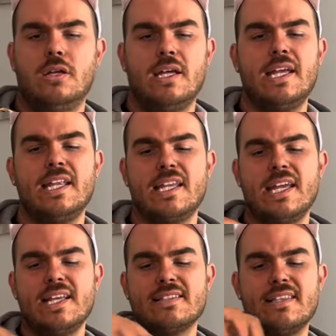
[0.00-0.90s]
It
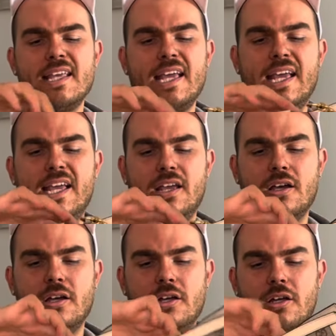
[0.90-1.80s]
is the
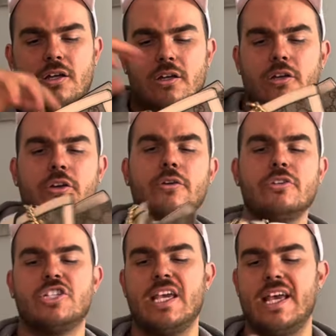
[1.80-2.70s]

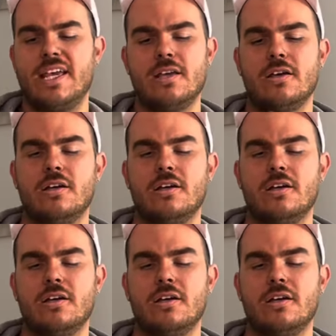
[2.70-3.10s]
Gucci